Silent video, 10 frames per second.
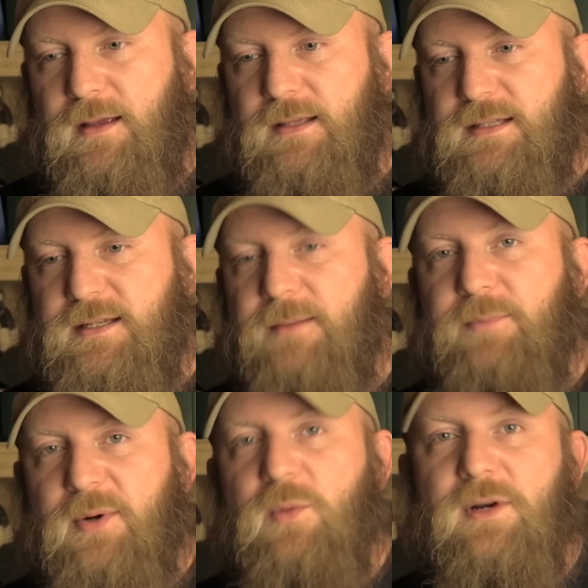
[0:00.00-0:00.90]
At
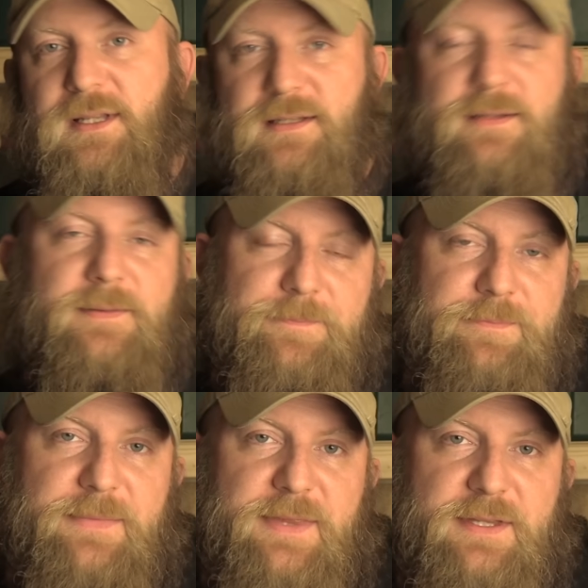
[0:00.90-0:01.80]
some point,
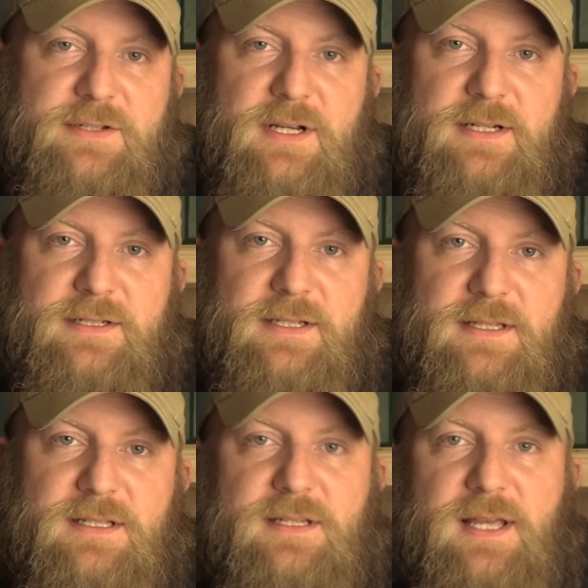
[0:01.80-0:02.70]
the judge in
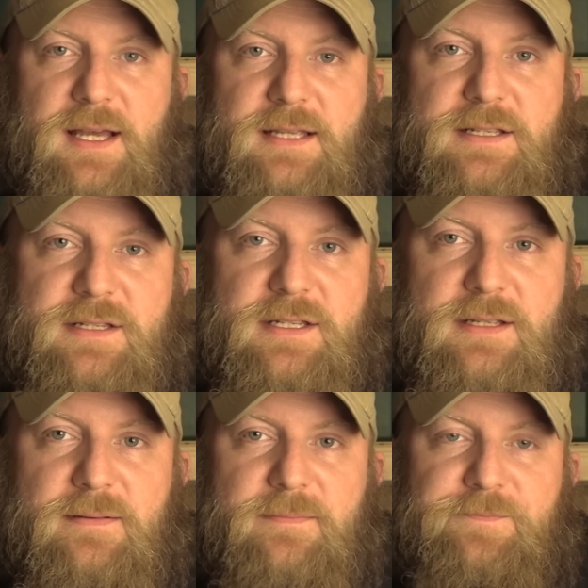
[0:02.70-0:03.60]
this case
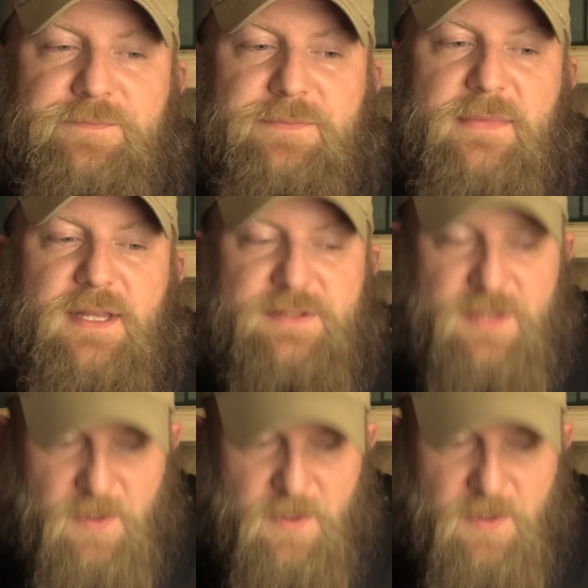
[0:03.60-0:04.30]
is